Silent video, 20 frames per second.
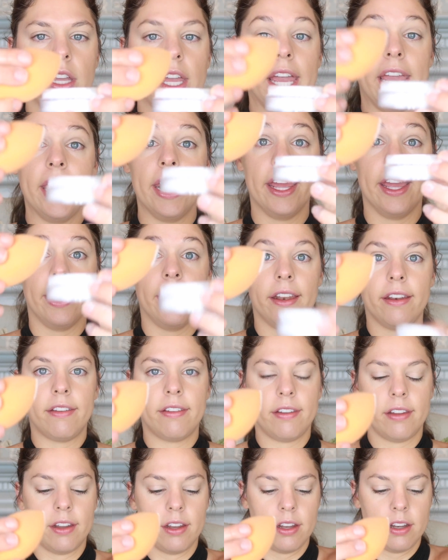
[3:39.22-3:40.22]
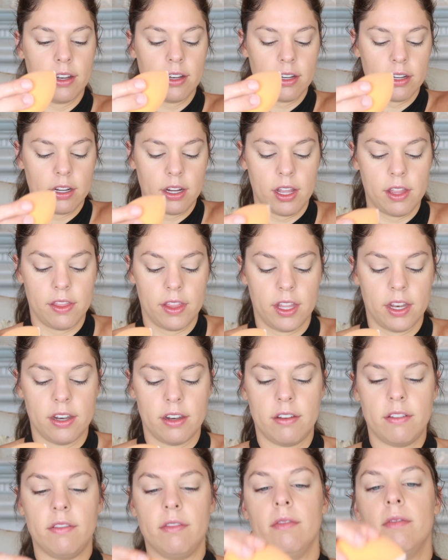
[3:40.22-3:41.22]
in it and
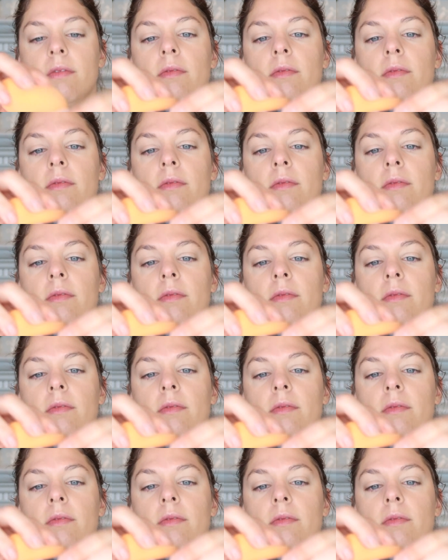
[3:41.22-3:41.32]
then